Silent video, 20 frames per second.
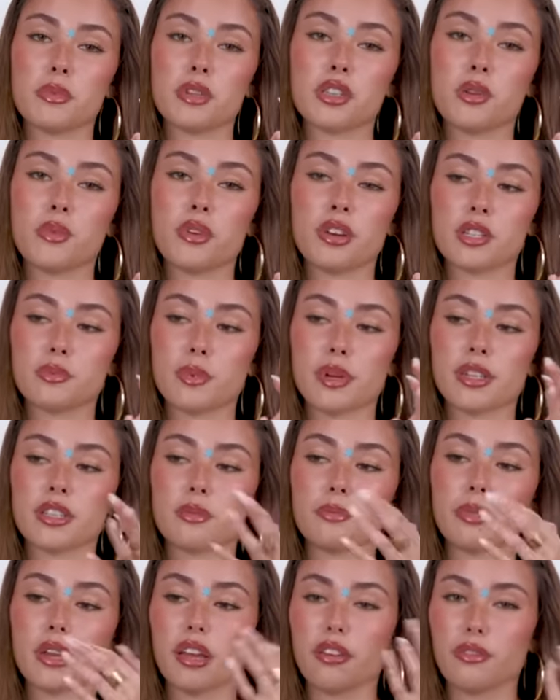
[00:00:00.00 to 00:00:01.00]
be so
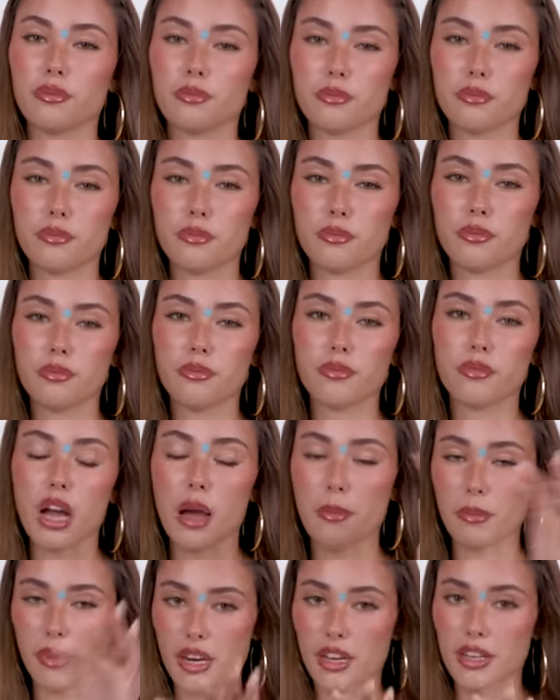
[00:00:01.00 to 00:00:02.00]
unexpected, but
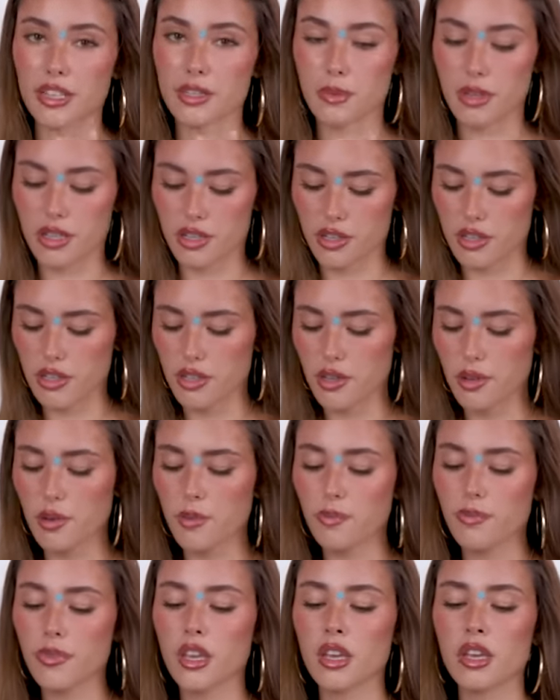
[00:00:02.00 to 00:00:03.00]
I'm gonna explain to
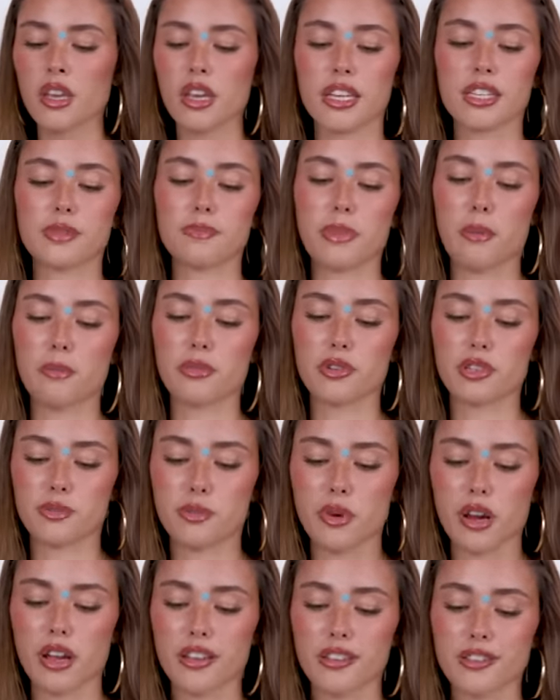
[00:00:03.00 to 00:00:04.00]
you, is pepper
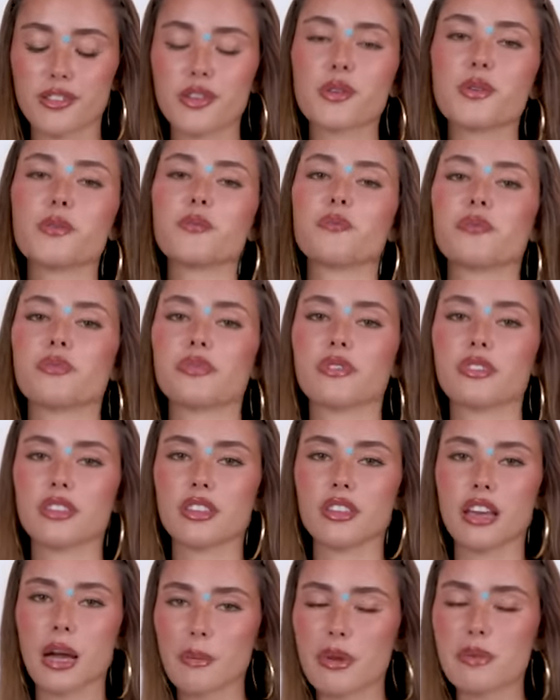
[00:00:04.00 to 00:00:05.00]
spray. So
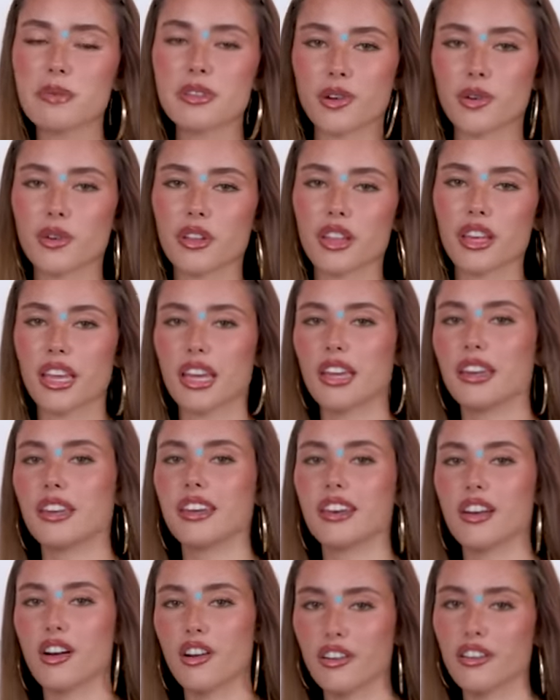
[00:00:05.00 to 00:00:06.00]
I'm gonna be totally
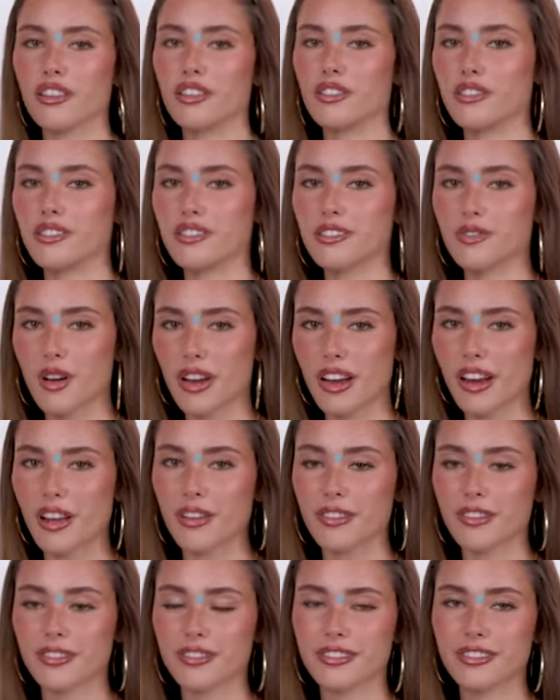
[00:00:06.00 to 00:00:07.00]
candid and honest right
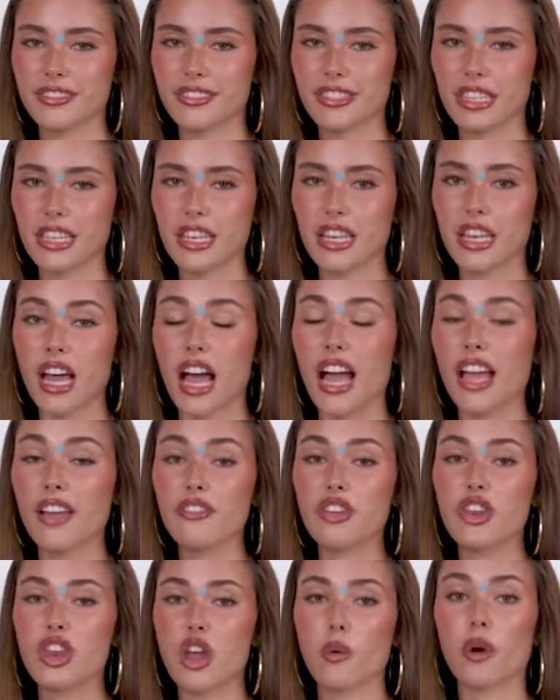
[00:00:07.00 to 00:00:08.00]
now. I
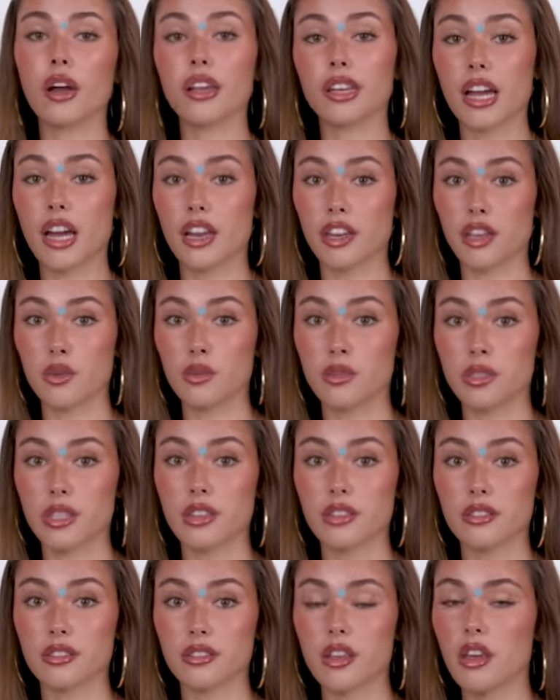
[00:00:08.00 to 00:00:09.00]
have no idea how to use
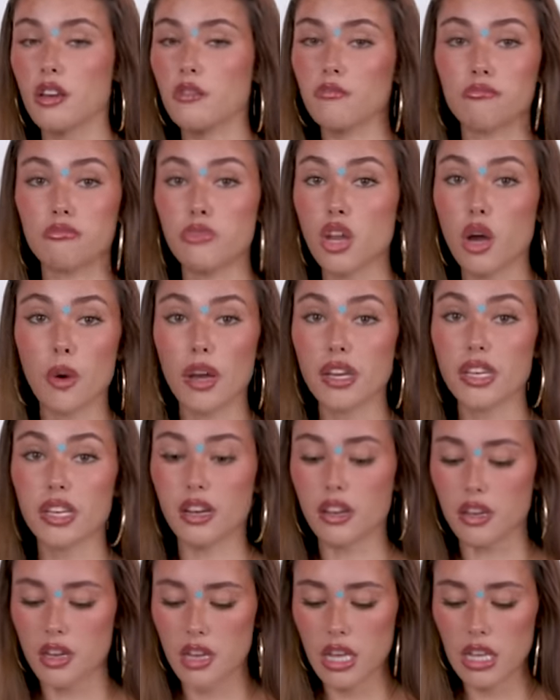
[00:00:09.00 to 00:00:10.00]
this. No
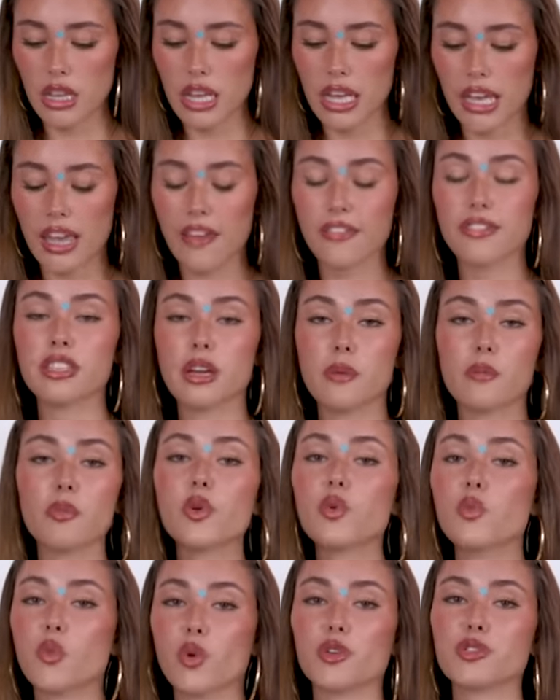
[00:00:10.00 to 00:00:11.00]
idea. Like if
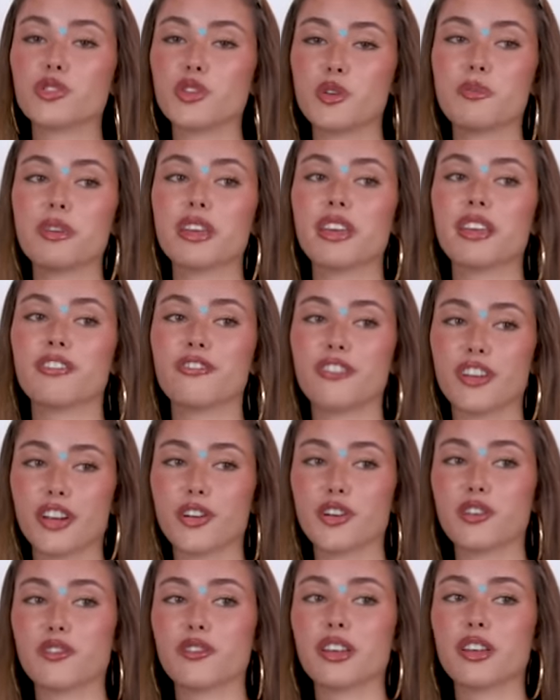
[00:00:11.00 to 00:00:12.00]
someone were to be
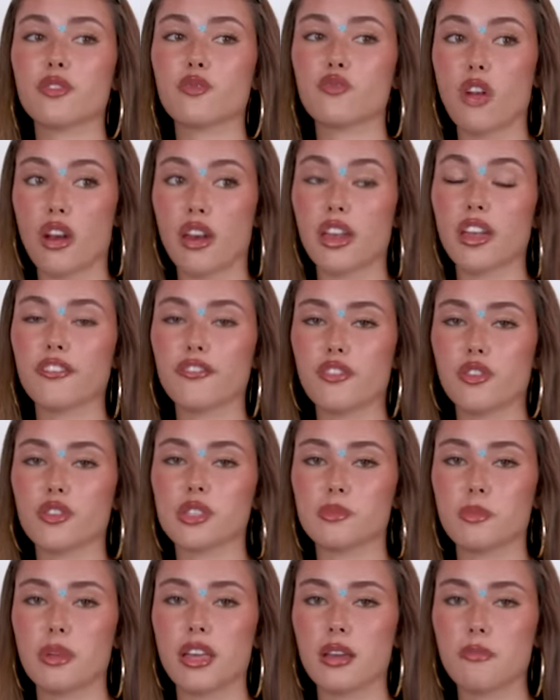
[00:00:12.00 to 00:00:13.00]
figuratively running full
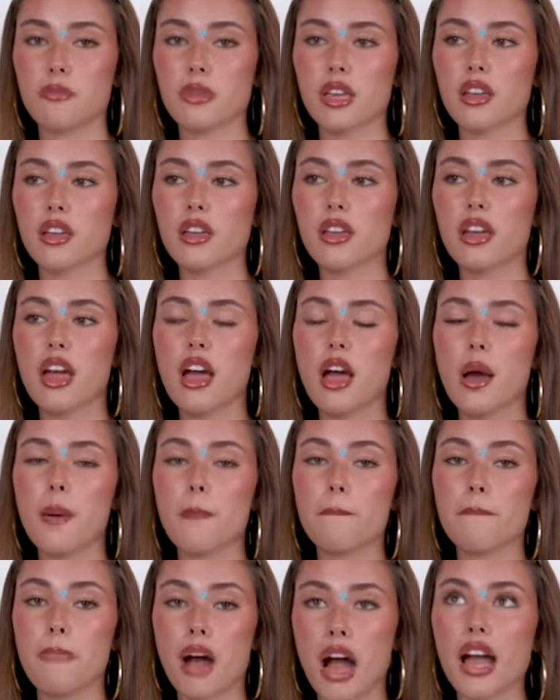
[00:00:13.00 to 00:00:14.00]
speed at me,
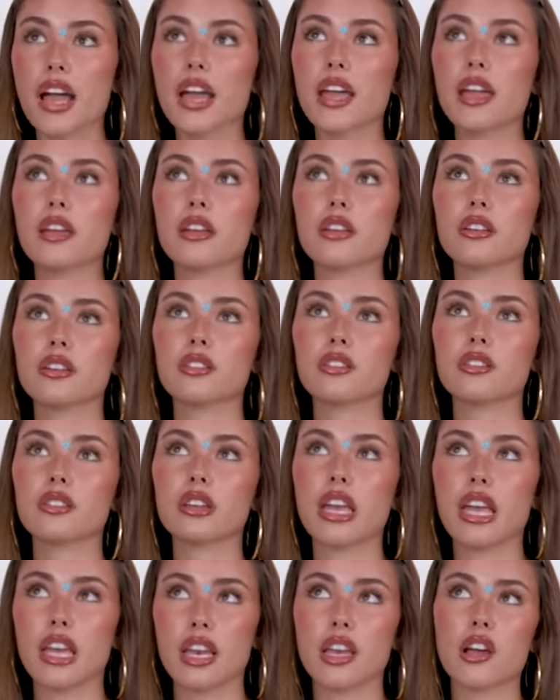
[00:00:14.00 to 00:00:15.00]
my
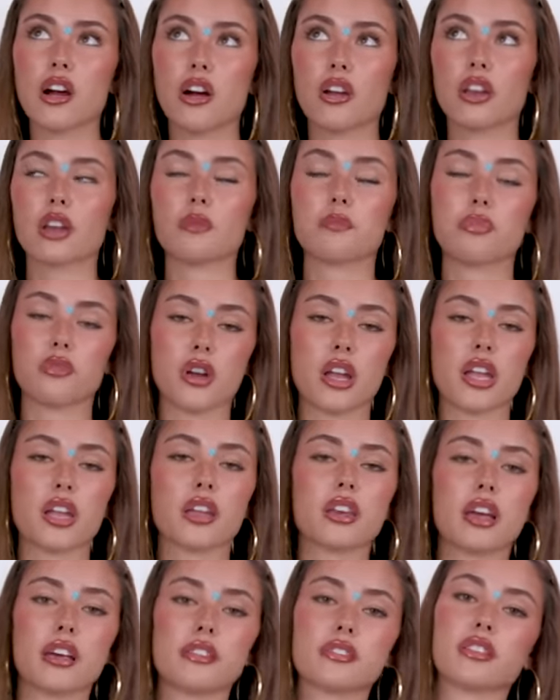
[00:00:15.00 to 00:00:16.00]
idiotic
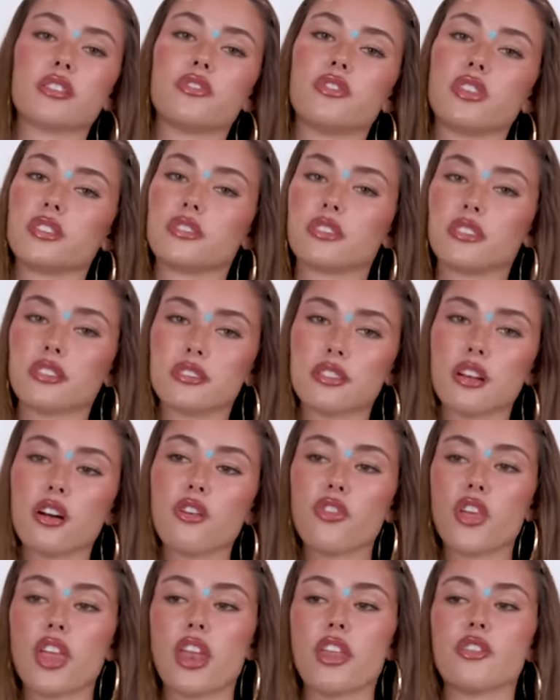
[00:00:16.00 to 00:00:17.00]
brain has convinced
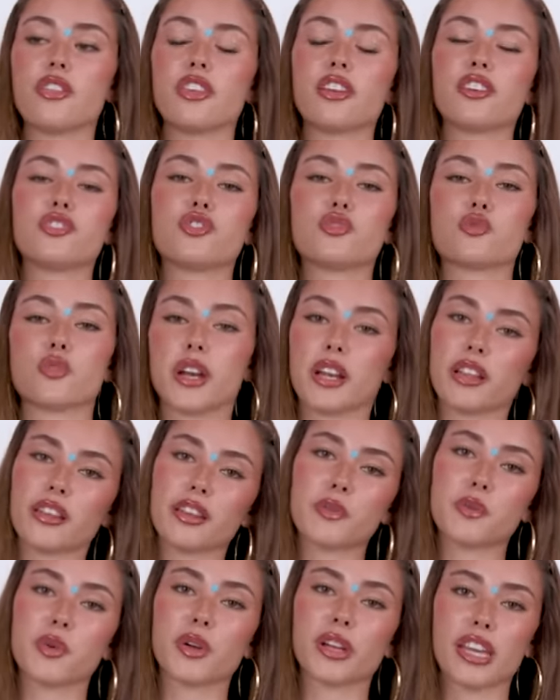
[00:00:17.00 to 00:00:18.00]
itself that the
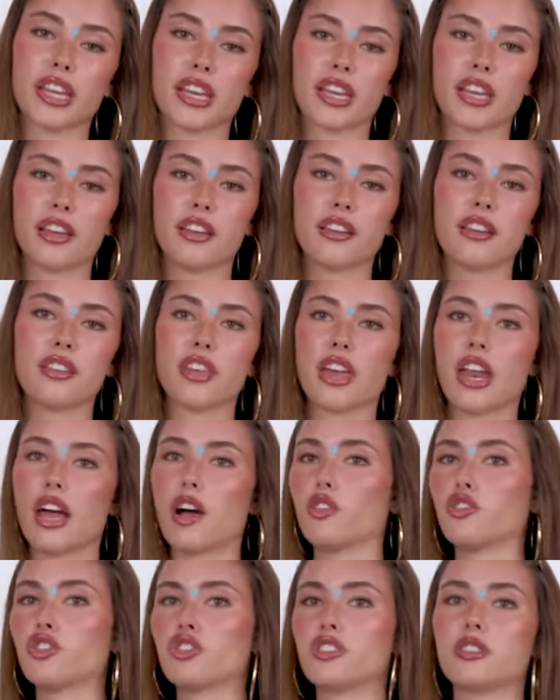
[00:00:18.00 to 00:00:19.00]
adrenaline will kick in, that
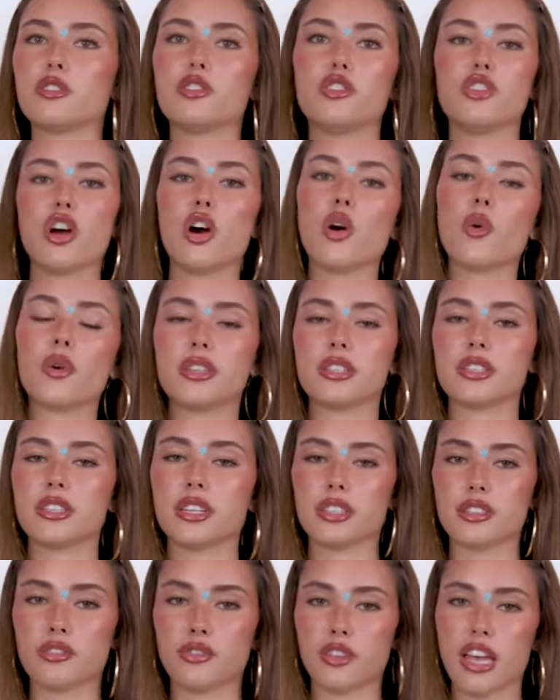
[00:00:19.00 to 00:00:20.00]
I'll just know
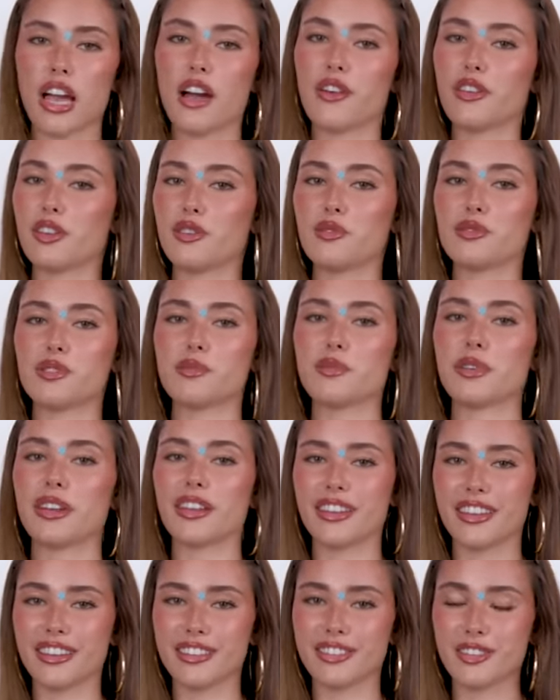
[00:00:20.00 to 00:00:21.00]
instinctively how to use it when
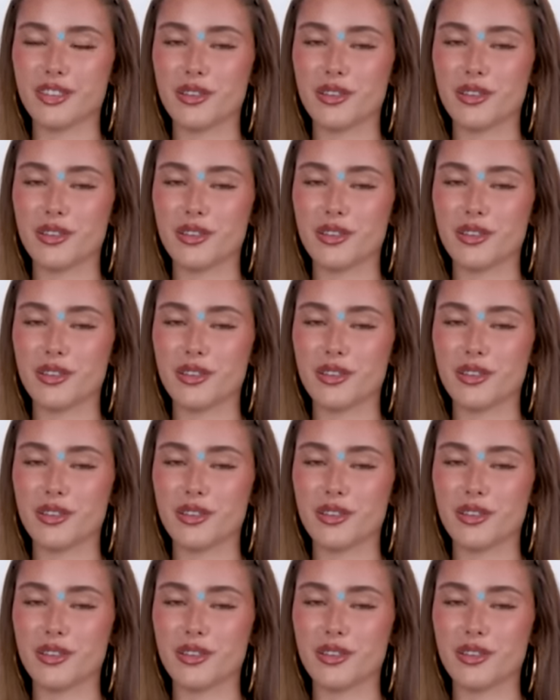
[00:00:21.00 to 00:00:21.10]
I need